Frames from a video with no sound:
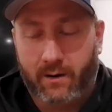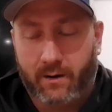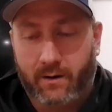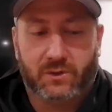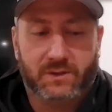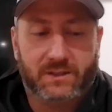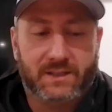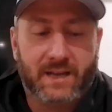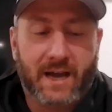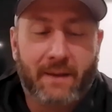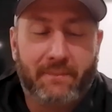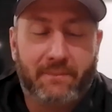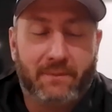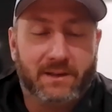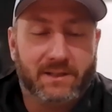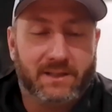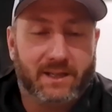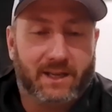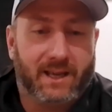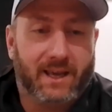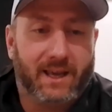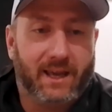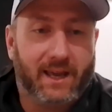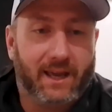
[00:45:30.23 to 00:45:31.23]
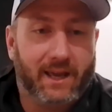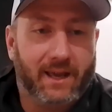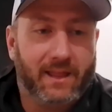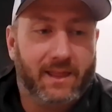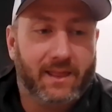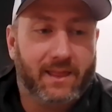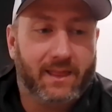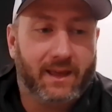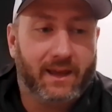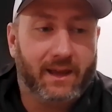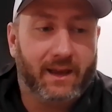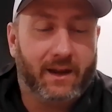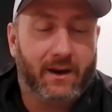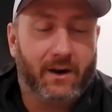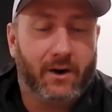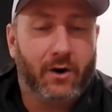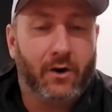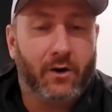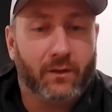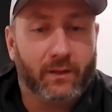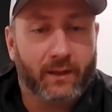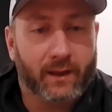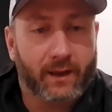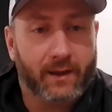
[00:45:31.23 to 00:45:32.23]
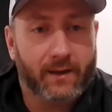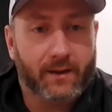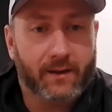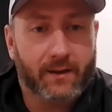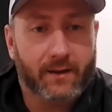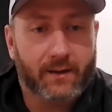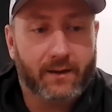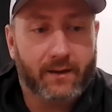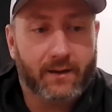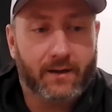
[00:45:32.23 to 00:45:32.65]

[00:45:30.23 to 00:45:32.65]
So depth is a key thing early.